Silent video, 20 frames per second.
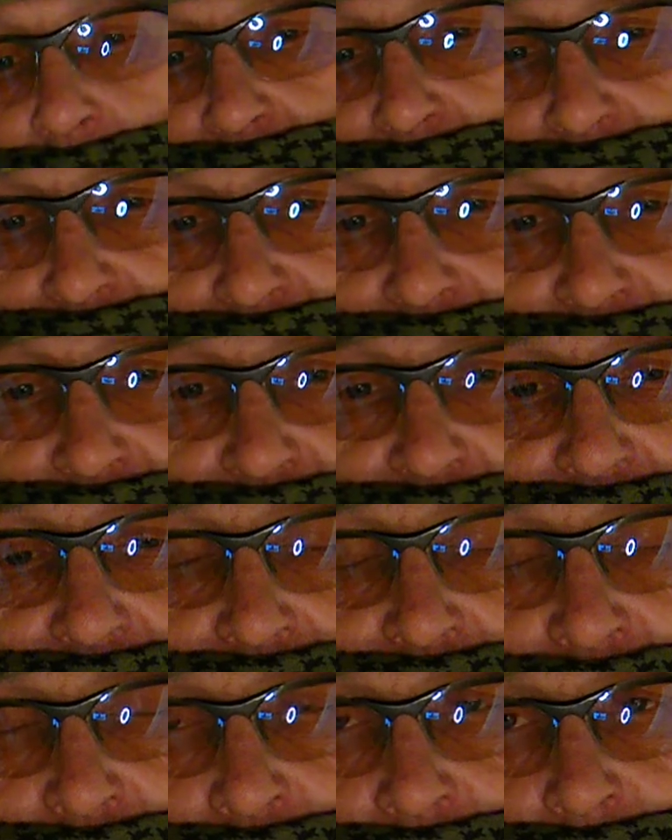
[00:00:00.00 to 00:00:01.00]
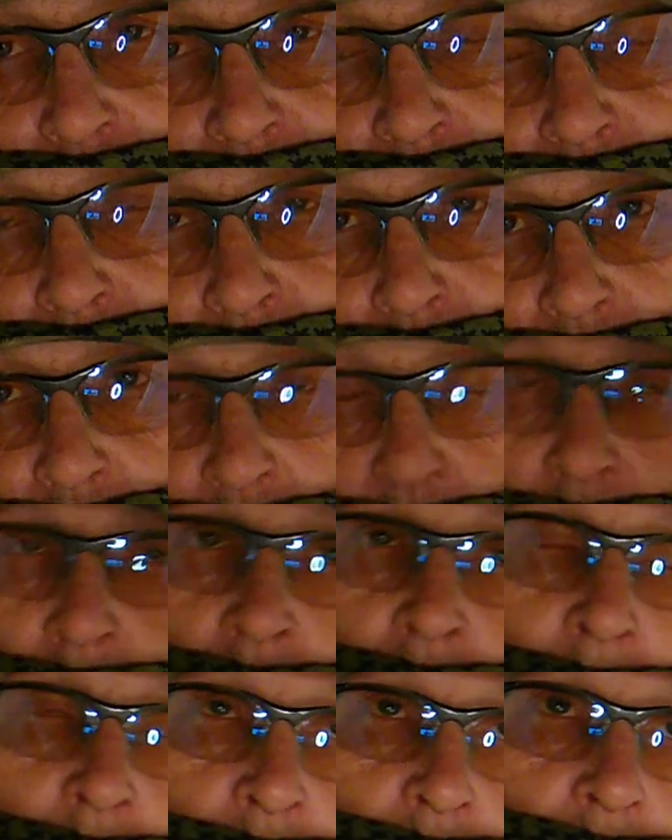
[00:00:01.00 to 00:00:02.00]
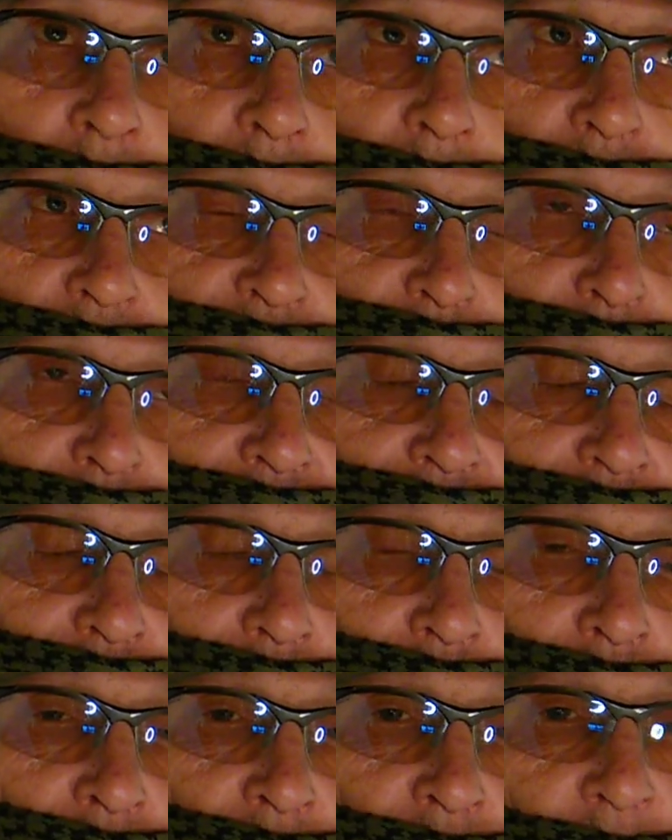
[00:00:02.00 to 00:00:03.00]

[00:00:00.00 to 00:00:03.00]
AEG or Springer?